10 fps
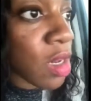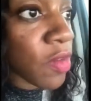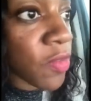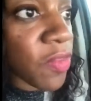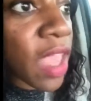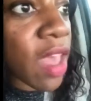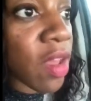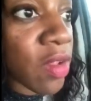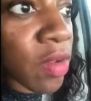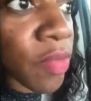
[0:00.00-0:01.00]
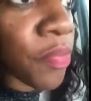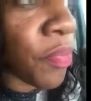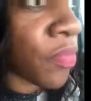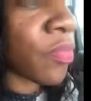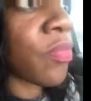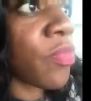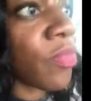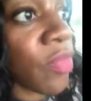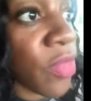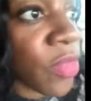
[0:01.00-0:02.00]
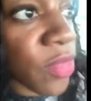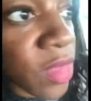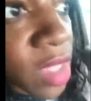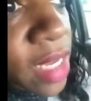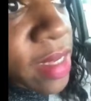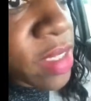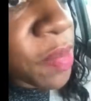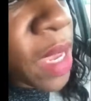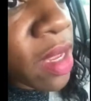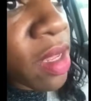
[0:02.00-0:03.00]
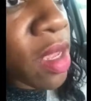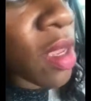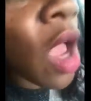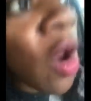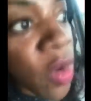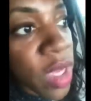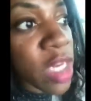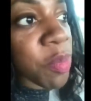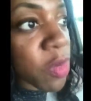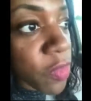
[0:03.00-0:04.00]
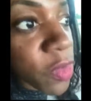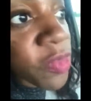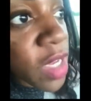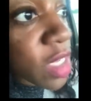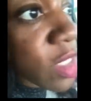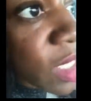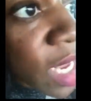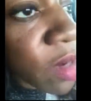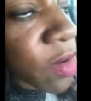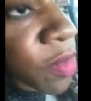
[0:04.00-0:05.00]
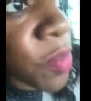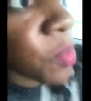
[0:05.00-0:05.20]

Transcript: On file. And that's about it. Oh, in the proof of funds letter.